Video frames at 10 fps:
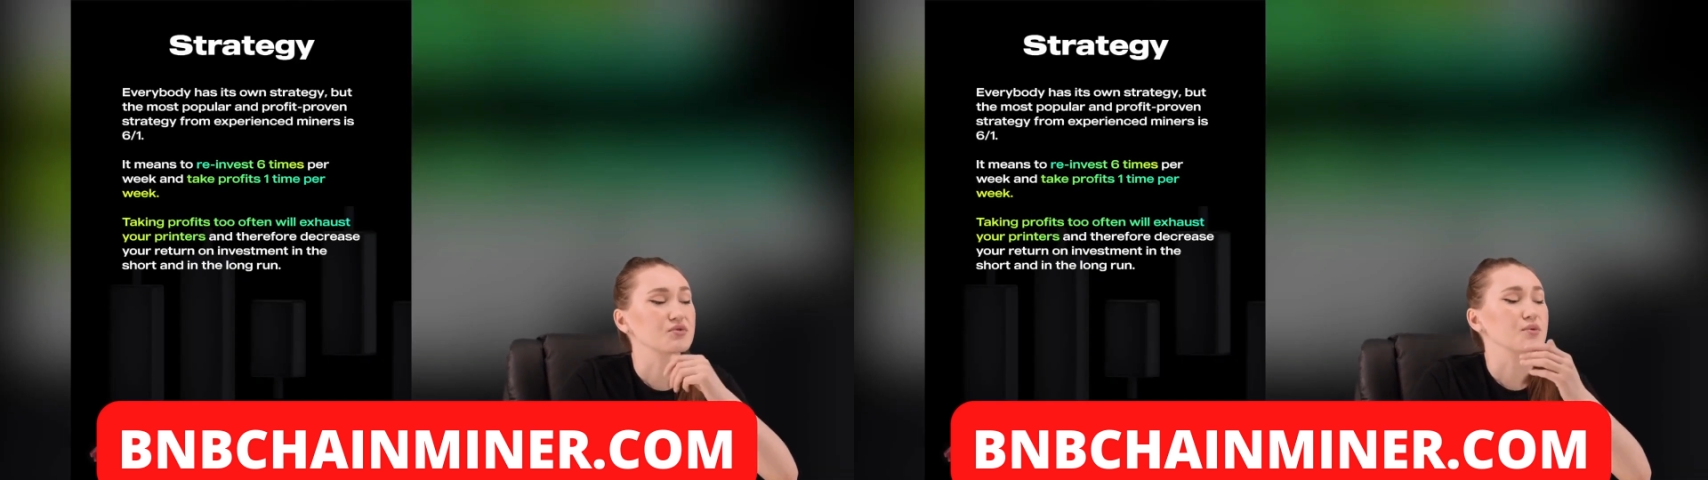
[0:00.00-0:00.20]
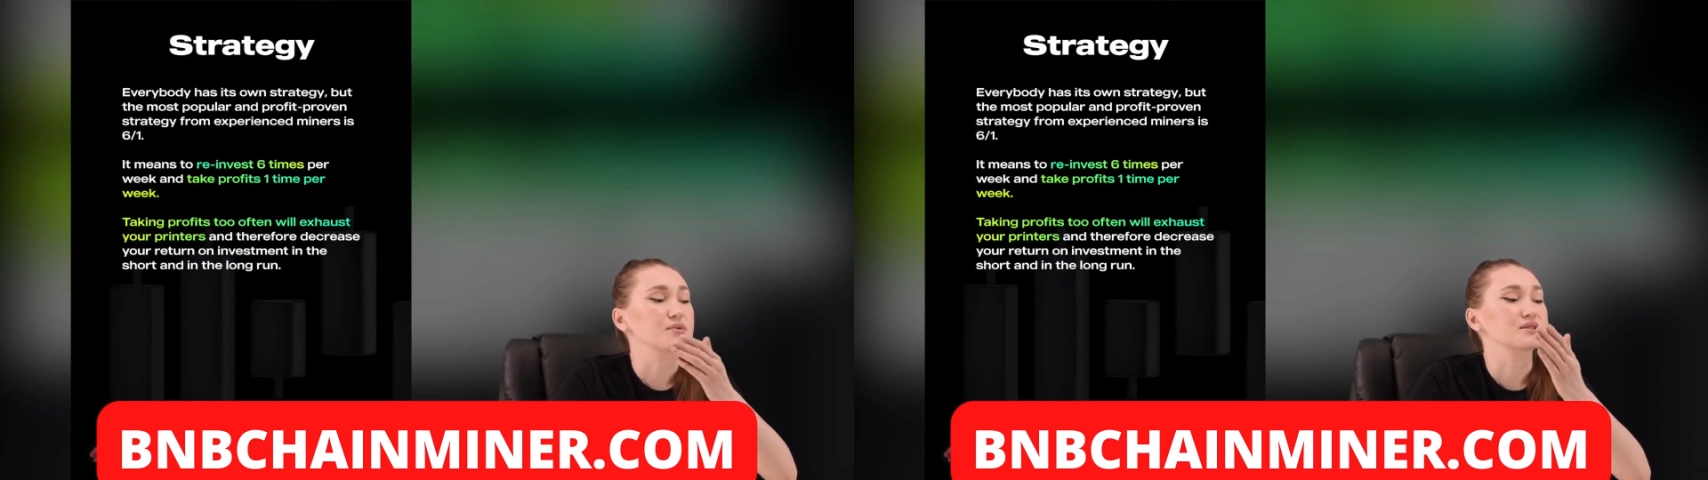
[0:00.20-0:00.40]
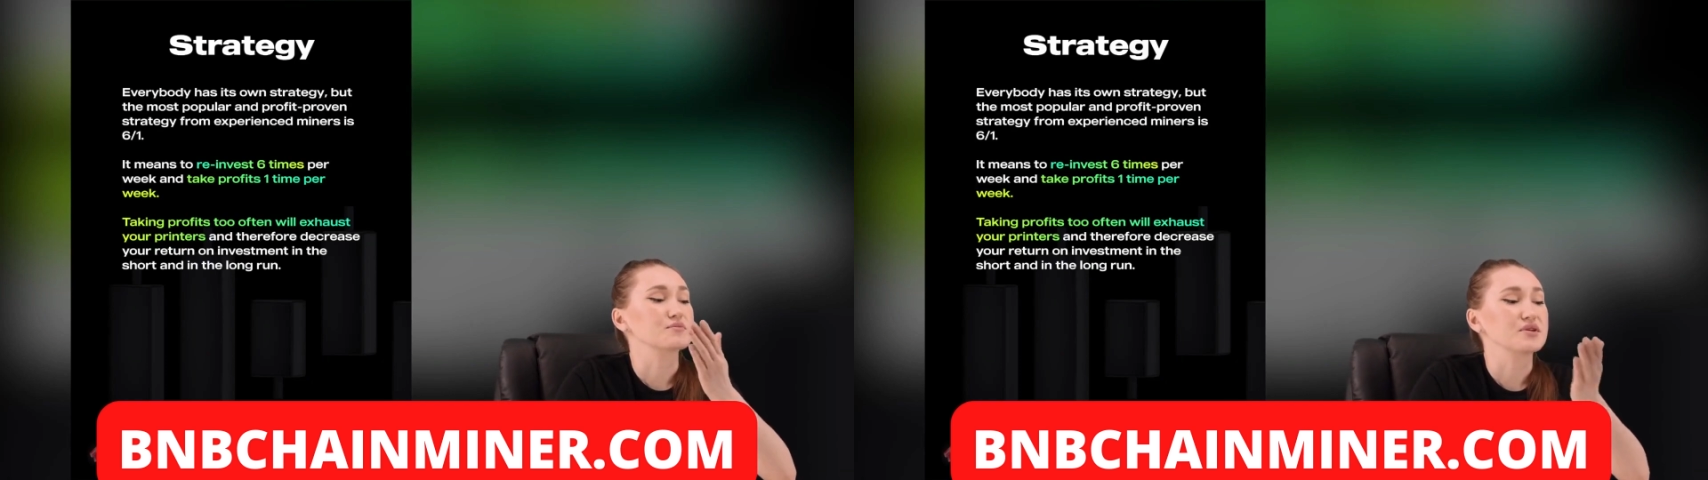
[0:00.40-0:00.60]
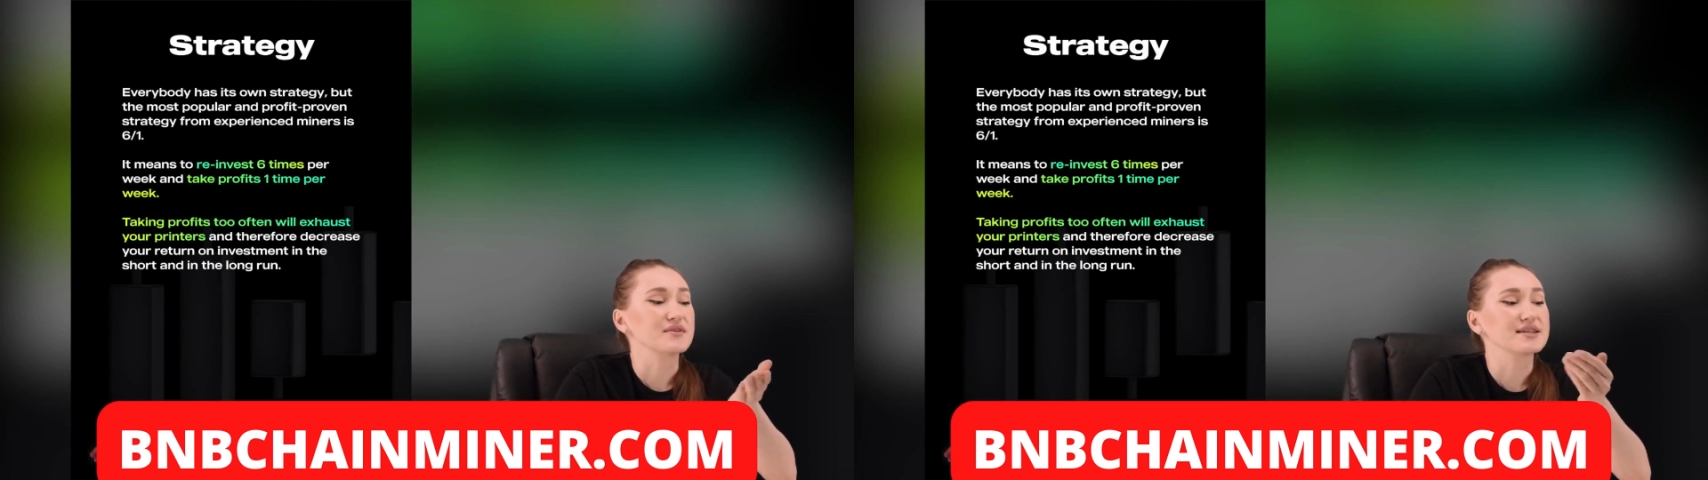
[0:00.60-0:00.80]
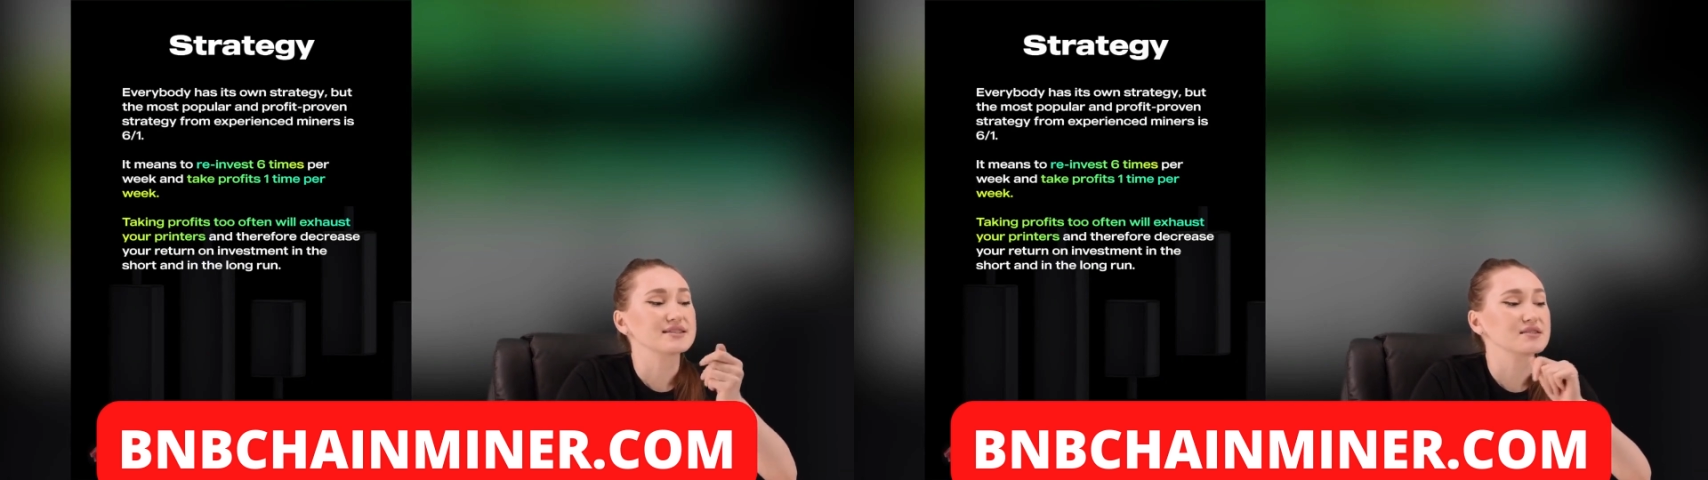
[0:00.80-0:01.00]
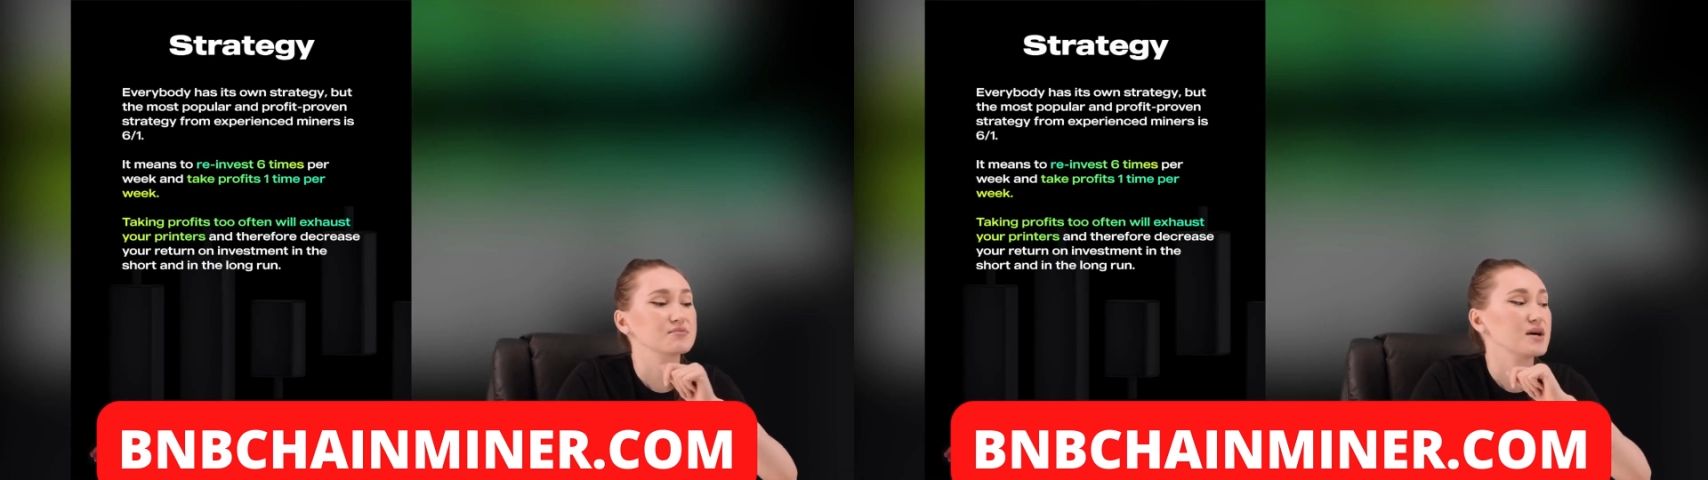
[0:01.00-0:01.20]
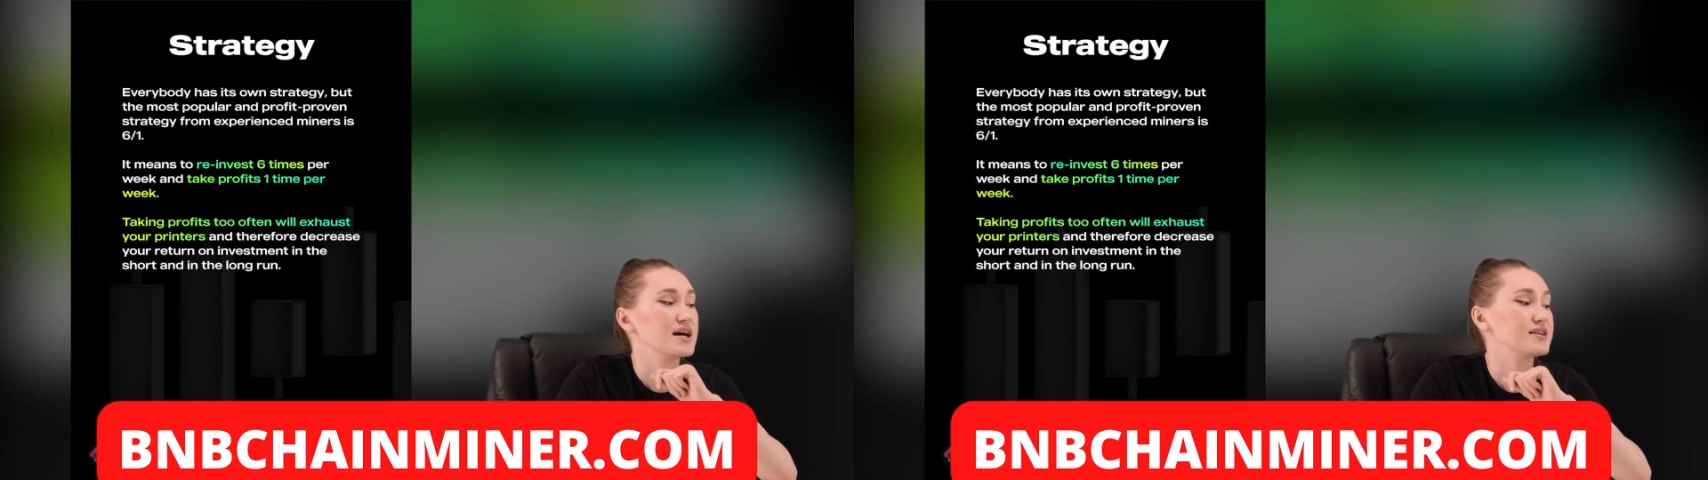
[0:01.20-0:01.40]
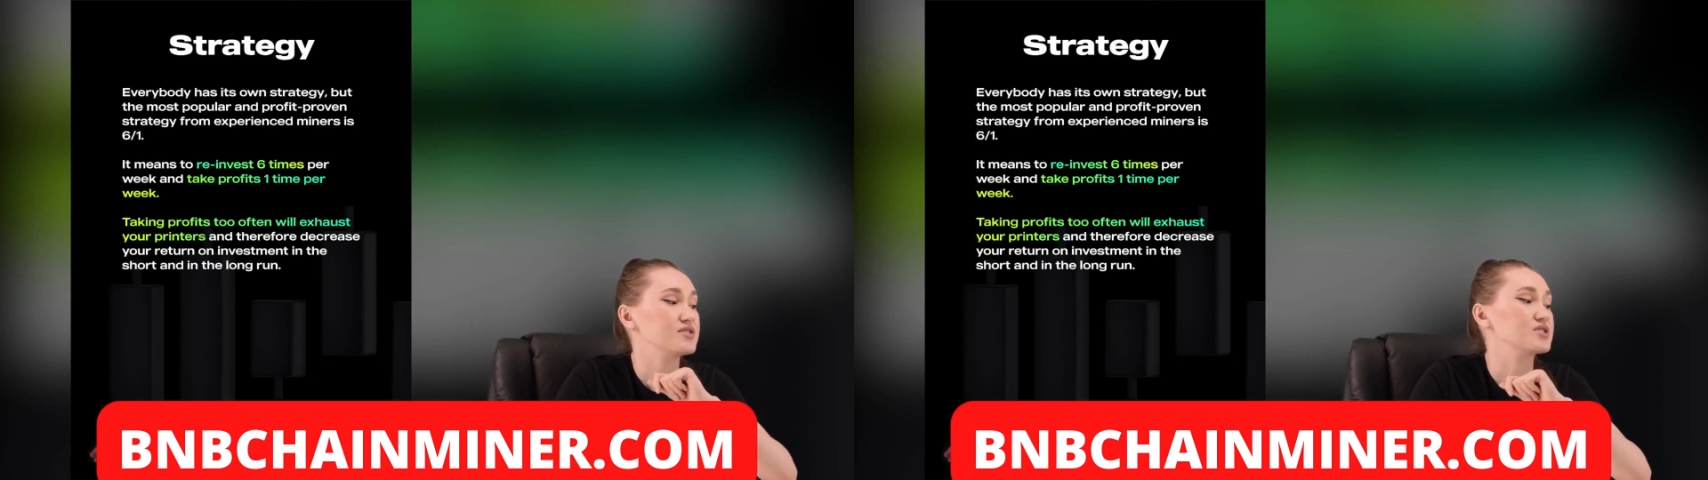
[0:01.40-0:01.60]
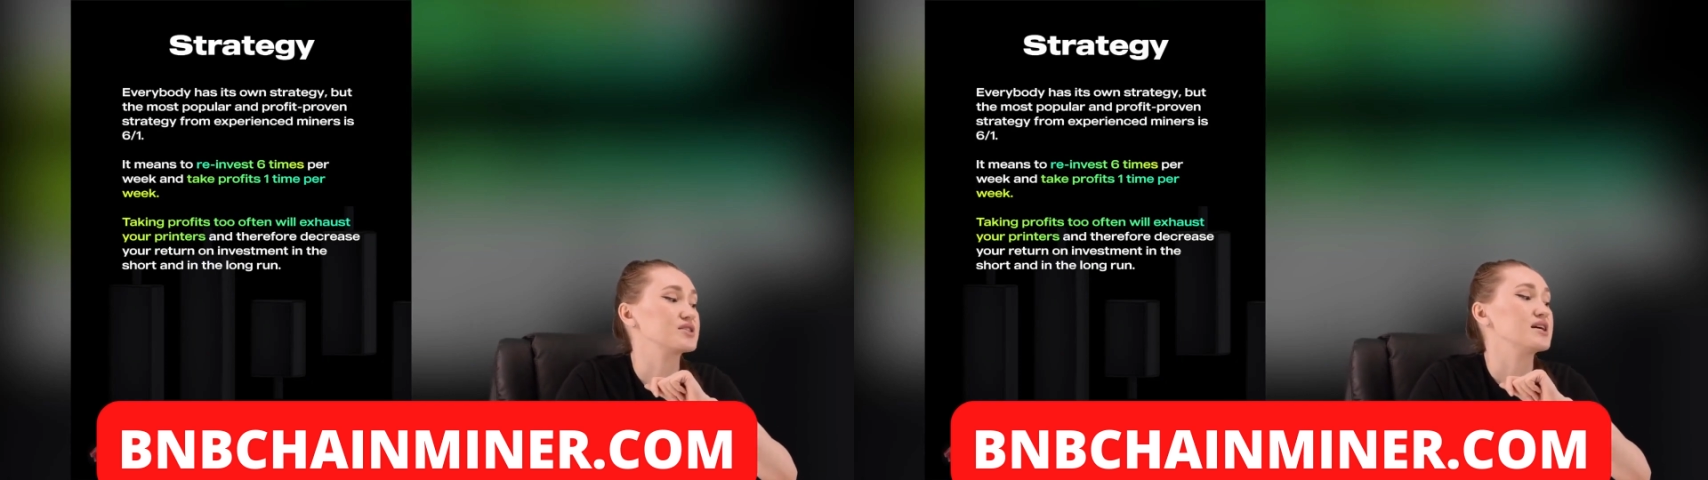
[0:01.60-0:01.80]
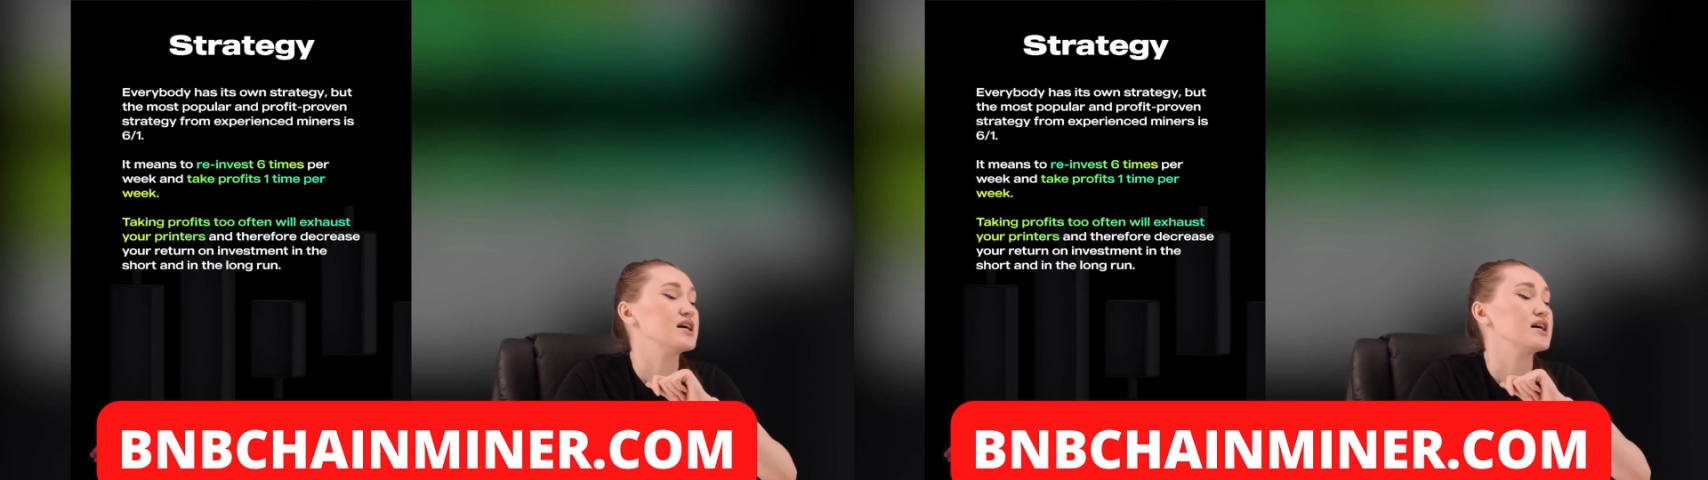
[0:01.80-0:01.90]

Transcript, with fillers: from experienced admirers